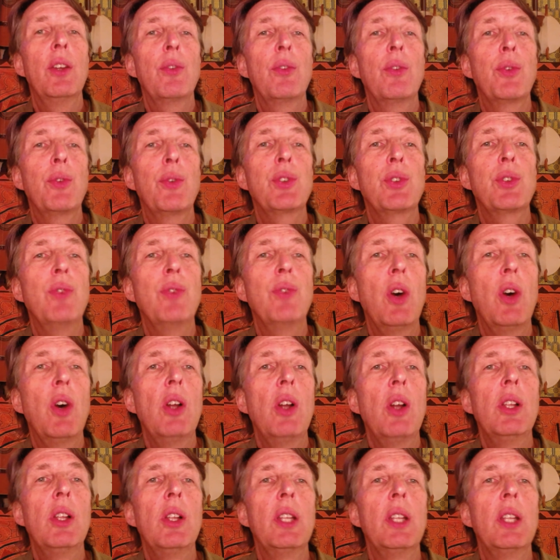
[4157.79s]
First of
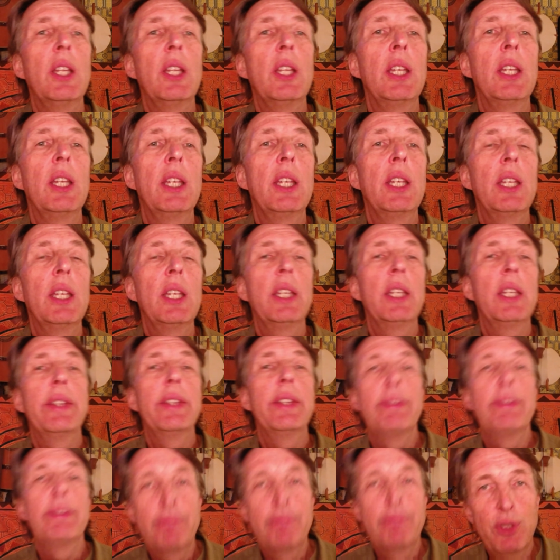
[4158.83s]
all,
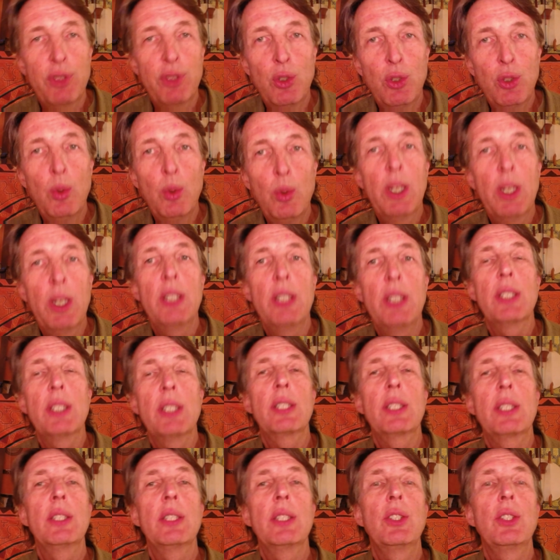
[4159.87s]
do what I
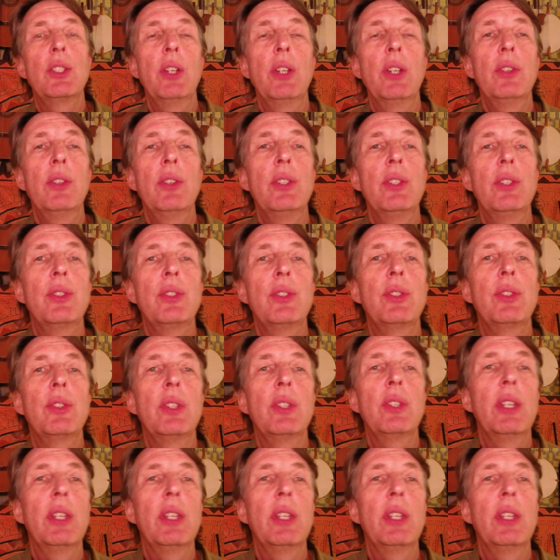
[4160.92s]
just shared, this